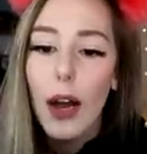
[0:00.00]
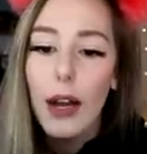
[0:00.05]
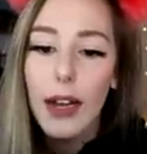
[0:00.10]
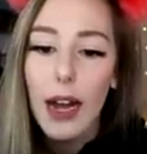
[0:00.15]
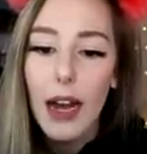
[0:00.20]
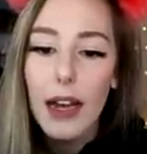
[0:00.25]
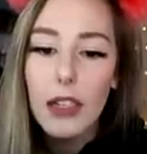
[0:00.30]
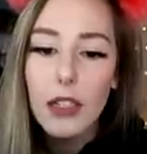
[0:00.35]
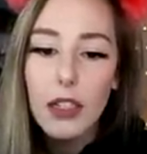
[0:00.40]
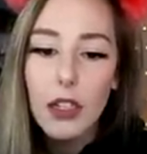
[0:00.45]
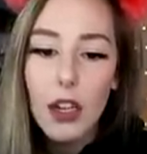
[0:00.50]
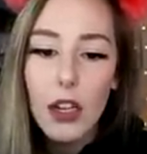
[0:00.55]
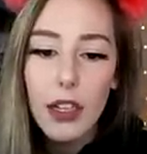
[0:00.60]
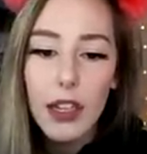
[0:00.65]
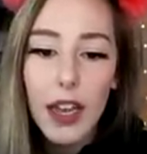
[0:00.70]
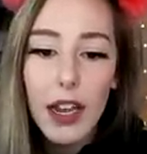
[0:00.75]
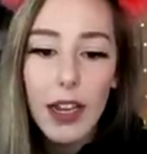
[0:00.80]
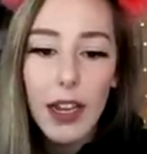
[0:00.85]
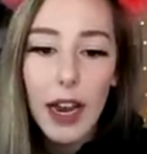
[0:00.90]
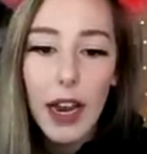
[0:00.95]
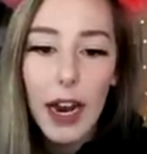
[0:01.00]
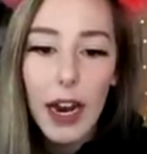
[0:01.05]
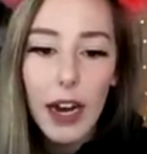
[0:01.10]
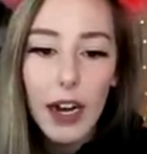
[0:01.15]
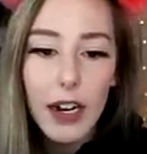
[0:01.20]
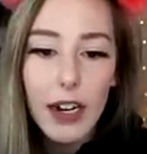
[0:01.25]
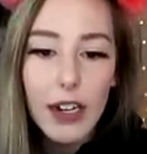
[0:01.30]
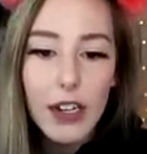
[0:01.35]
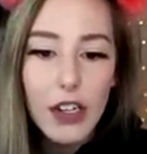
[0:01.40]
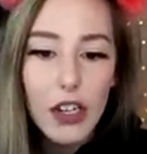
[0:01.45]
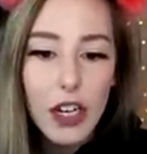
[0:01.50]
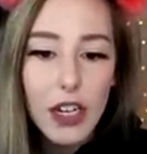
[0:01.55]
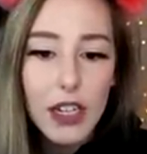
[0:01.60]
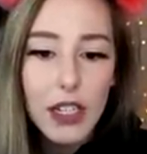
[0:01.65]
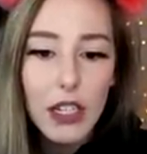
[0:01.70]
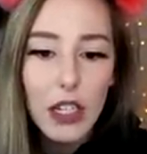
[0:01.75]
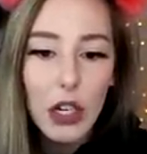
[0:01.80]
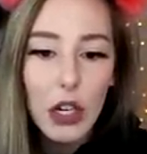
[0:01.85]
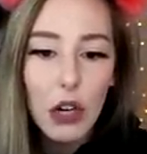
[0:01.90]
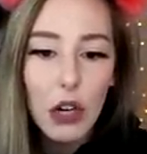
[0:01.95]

Guys, look, the carriage is